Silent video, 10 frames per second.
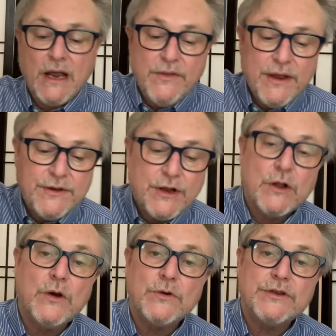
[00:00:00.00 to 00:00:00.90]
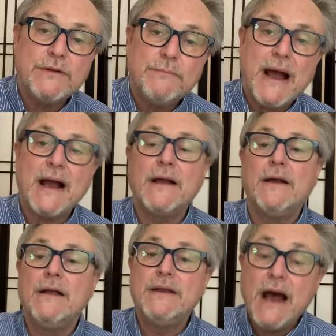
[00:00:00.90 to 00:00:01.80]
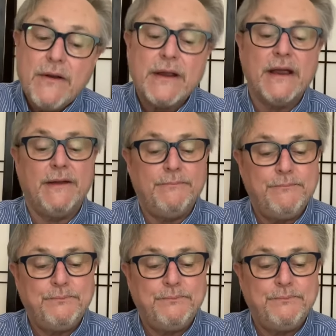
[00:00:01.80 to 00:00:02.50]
and then to close it back down again.